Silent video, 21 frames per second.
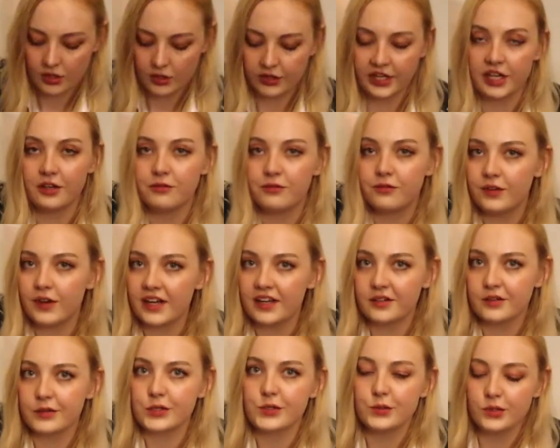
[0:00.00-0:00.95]
Okay,
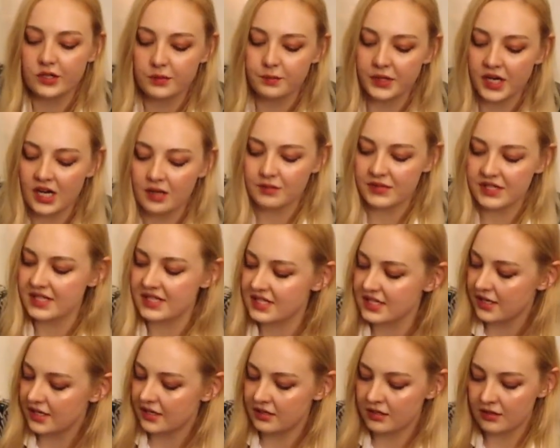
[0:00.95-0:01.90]
final two
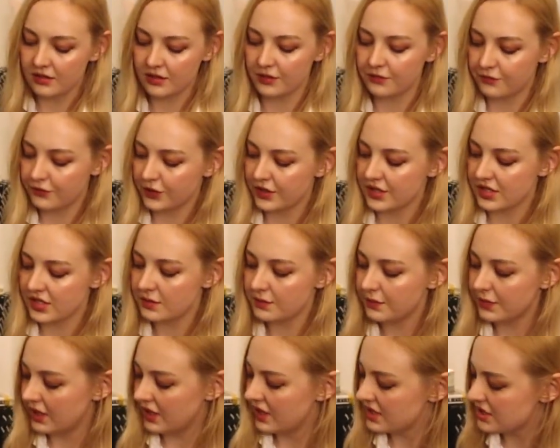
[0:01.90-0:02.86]
compartments in the front
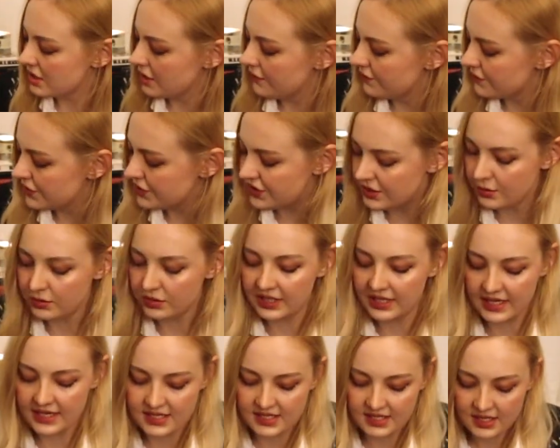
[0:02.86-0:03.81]
part of the
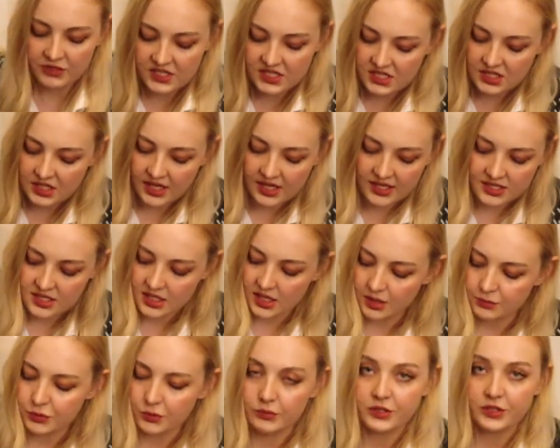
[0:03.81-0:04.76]
suitcase. This side,
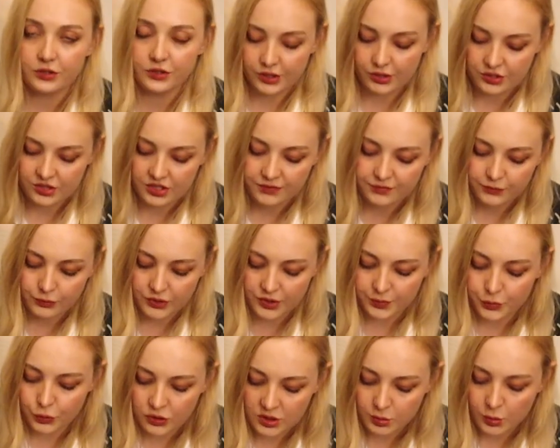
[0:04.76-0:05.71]
I'm probably going to use it for the
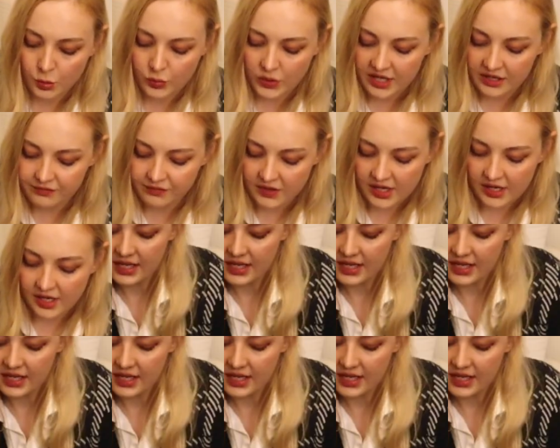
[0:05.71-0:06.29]
portable Wi-Fi,